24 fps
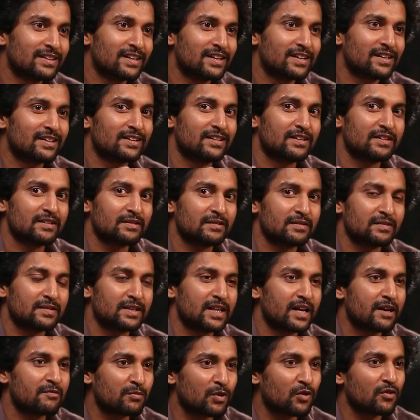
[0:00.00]
that
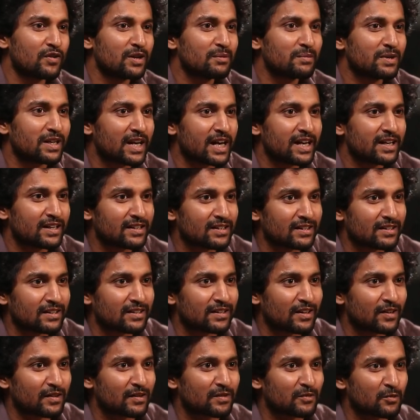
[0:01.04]
they have proven me right
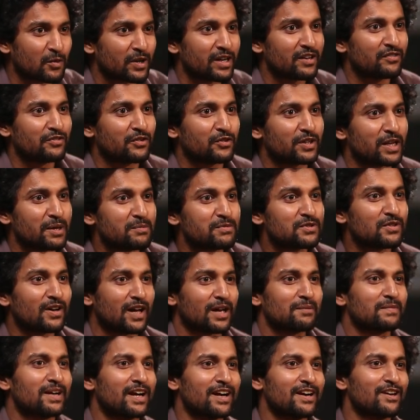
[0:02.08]
quite a few times, so I
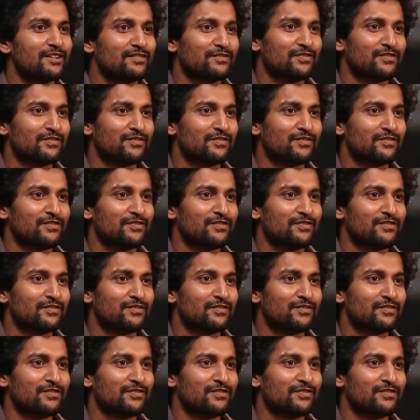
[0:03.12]
am kind